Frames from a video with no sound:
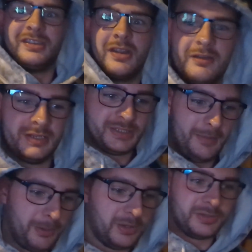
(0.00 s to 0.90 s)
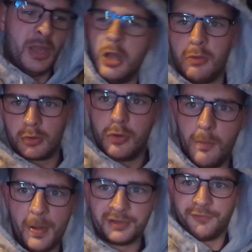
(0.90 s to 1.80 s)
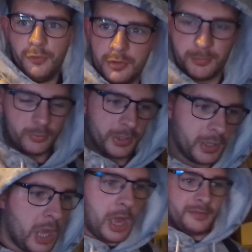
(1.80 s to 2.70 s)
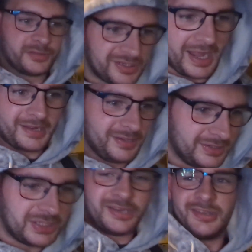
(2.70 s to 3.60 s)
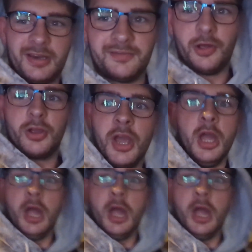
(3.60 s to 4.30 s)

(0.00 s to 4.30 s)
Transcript: It's currently 10 past or quarter past four in the morning. I just exited yesterday's vlog